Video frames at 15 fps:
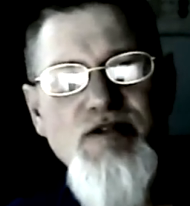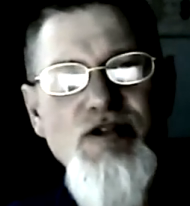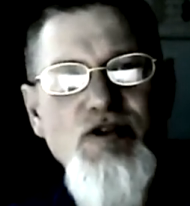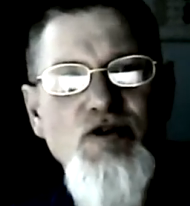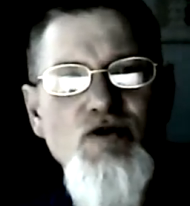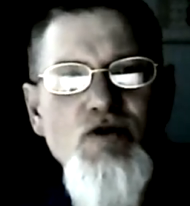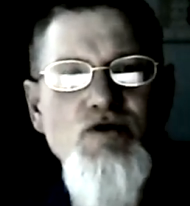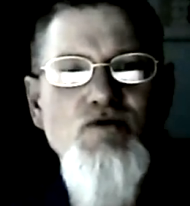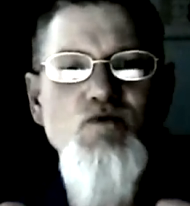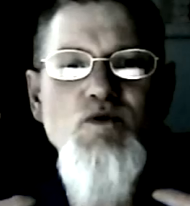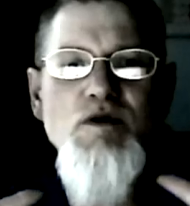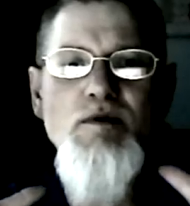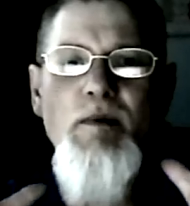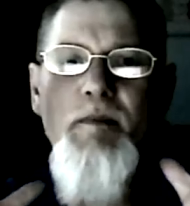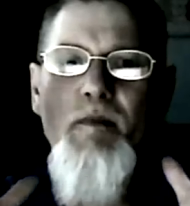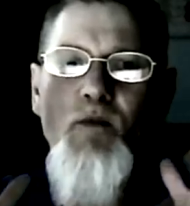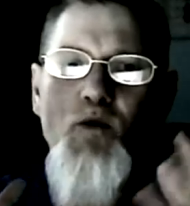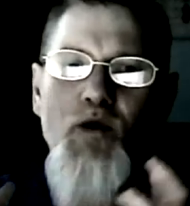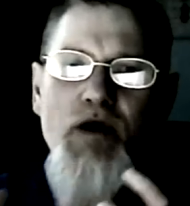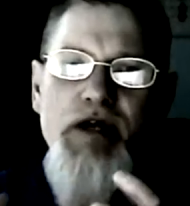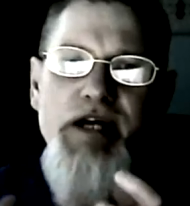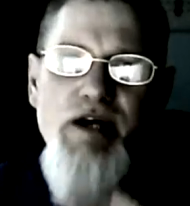The truth will,
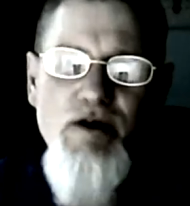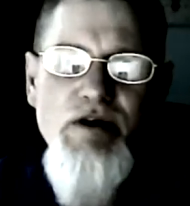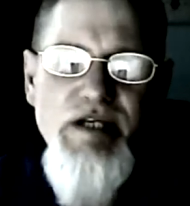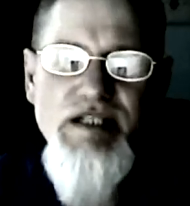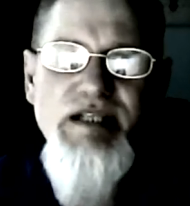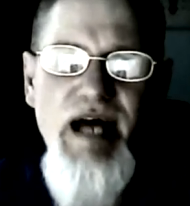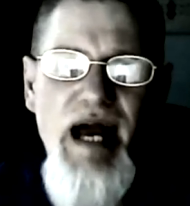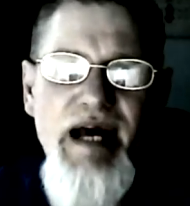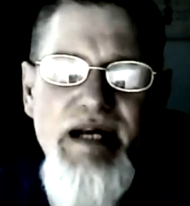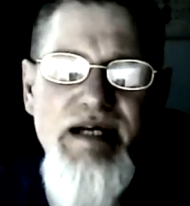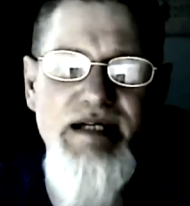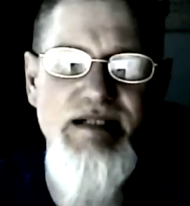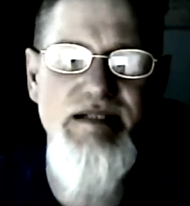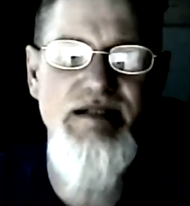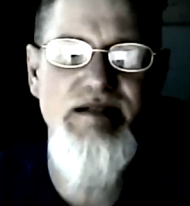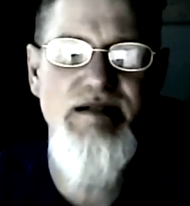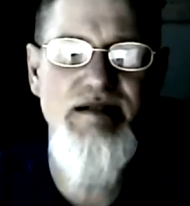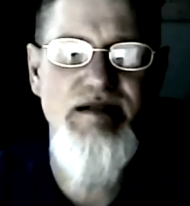will irritate us,